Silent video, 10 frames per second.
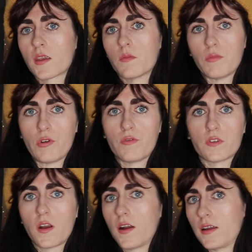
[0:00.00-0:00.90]
moved
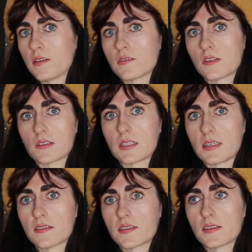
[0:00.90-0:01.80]
on, or at
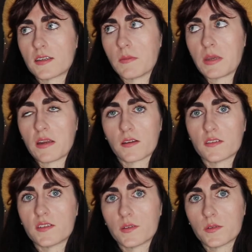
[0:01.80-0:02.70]
least appeared
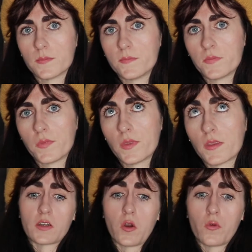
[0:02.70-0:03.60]
to.
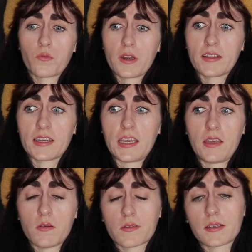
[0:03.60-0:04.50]
So really,
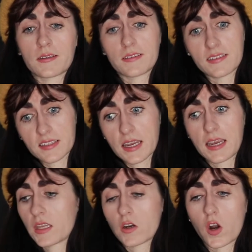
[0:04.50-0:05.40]
you can see
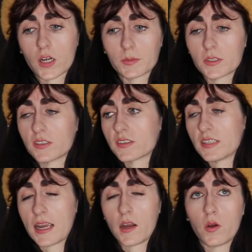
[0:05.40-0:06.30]
that Harper's
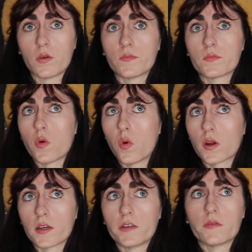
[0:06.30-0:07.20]
now
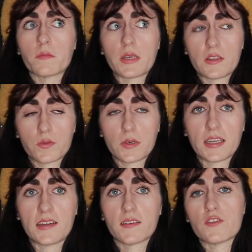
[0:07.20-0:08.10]
torn
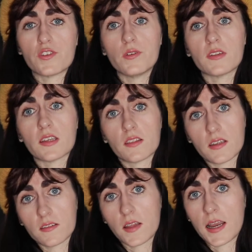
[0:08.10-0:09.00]
between choosing
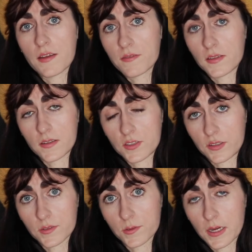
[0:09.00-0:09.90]
this life that
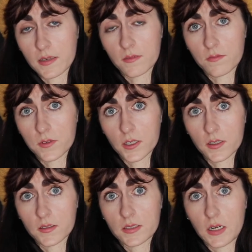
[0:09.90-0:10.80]
she's created for
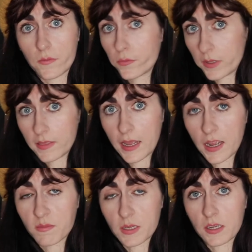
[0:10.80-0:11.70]
herself with
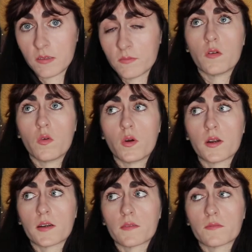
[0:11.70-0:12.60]
Abby,
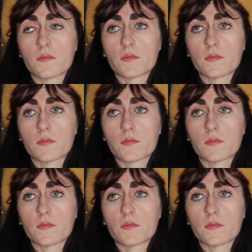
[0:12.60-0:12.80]
or